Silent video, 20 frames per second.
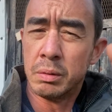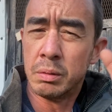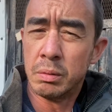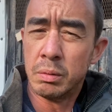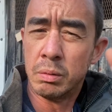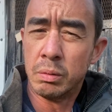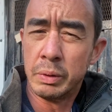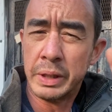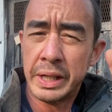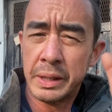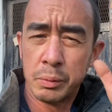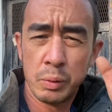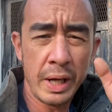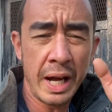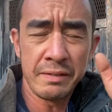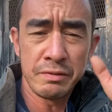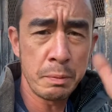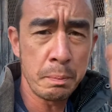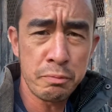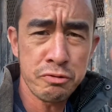We
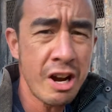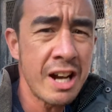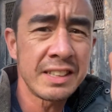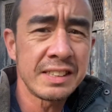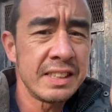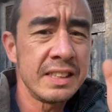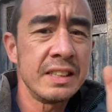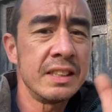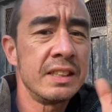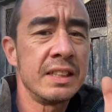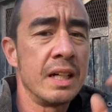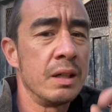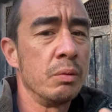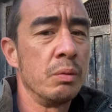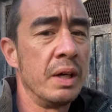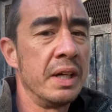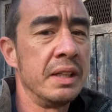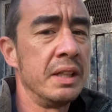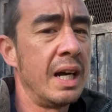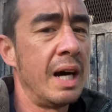haven't practiced that
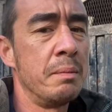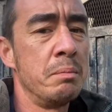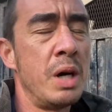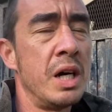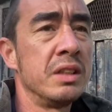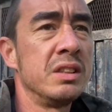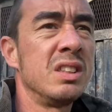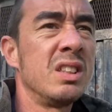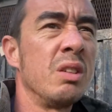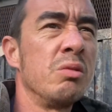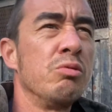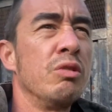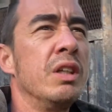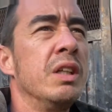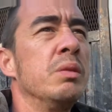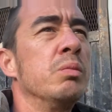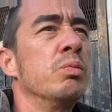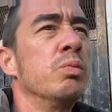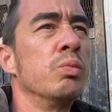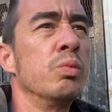way. Our minds don't
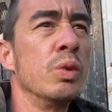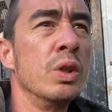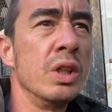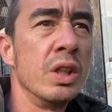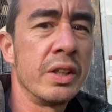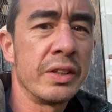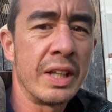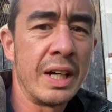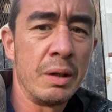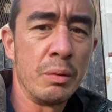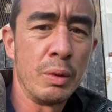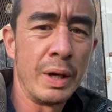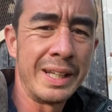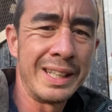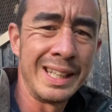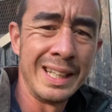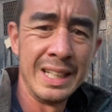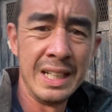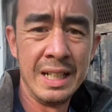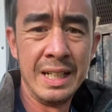really work that way
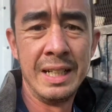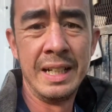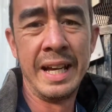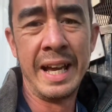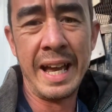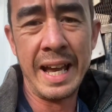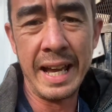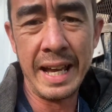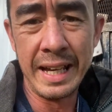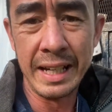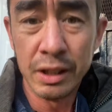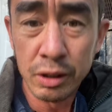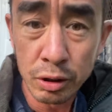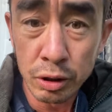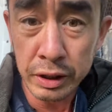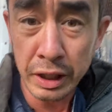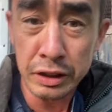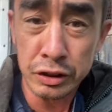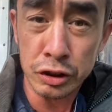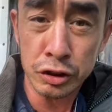in
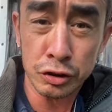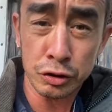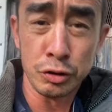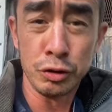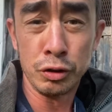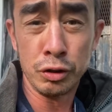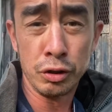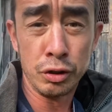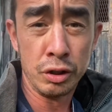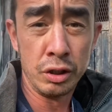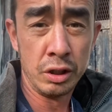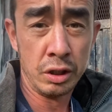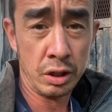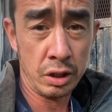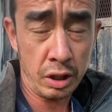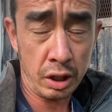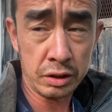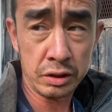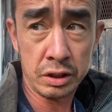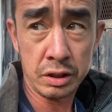order to score
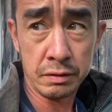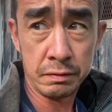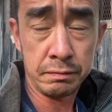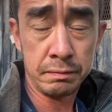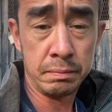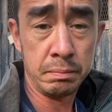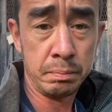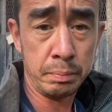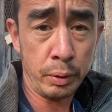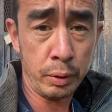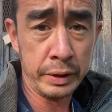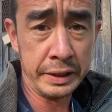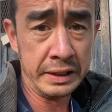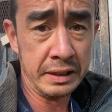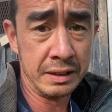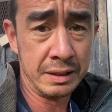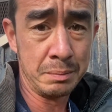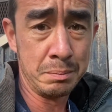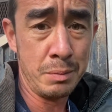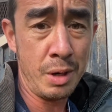lots of
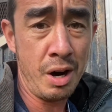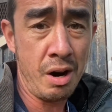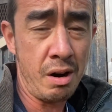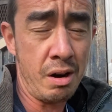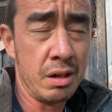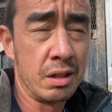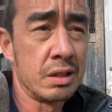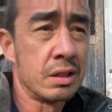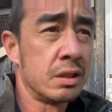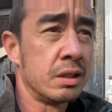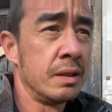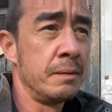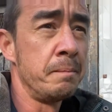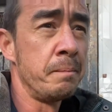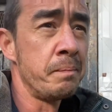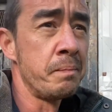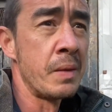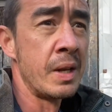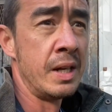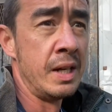points and marks.
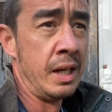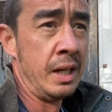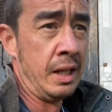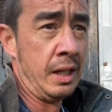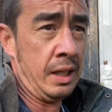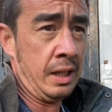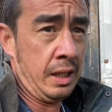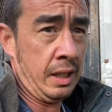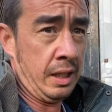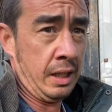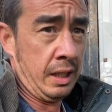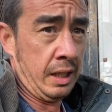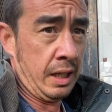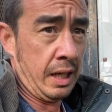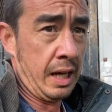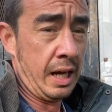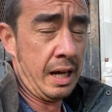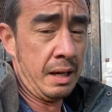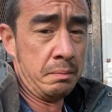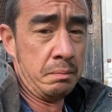
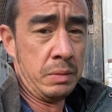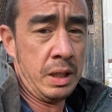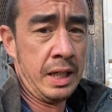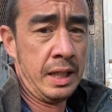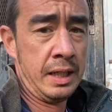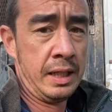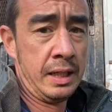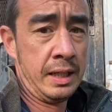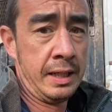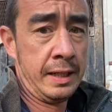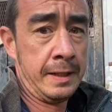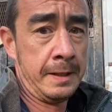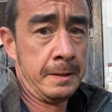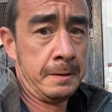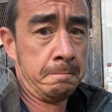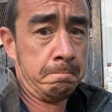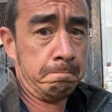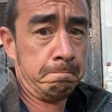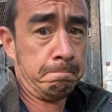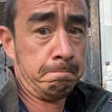
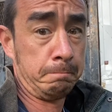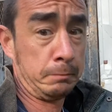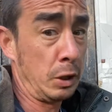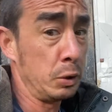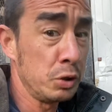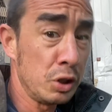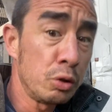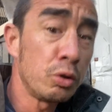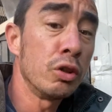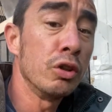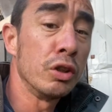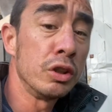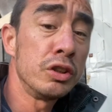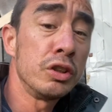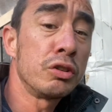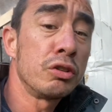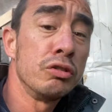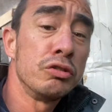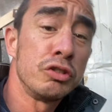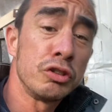So you
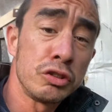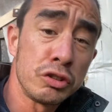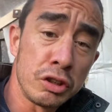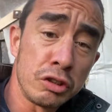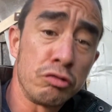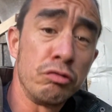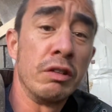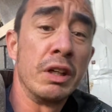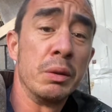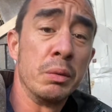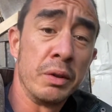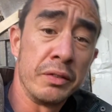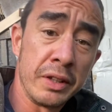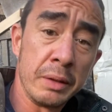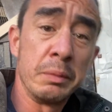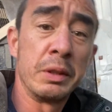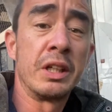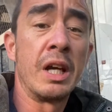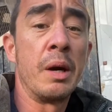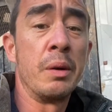could just agree with them
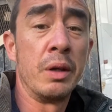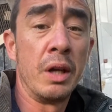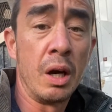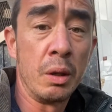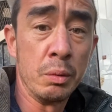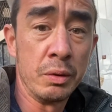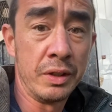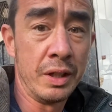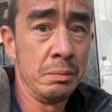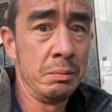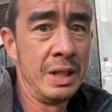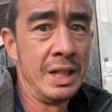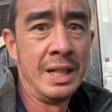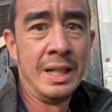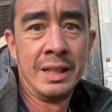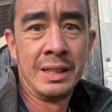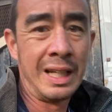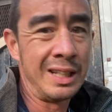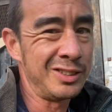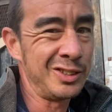and go along with them.
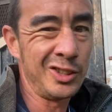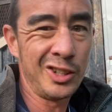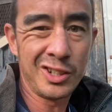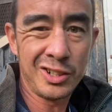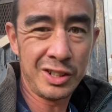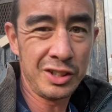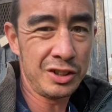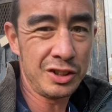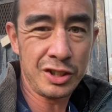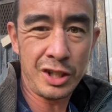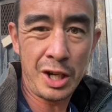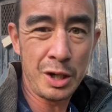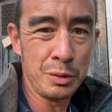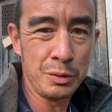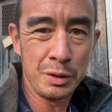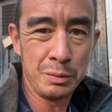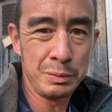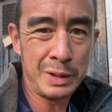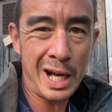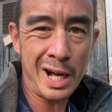That's not going to slow
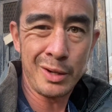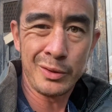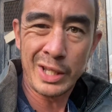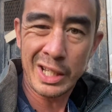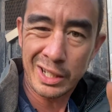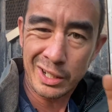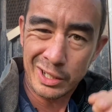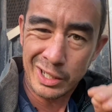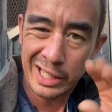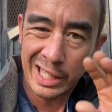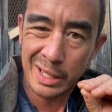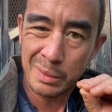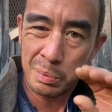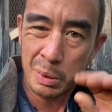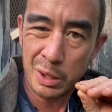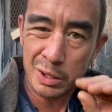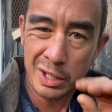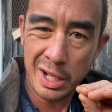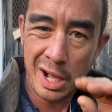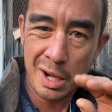them down. They're going to keep
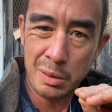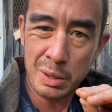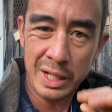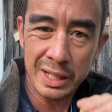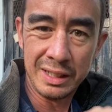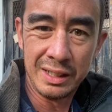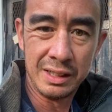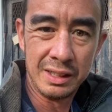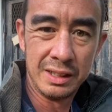on going.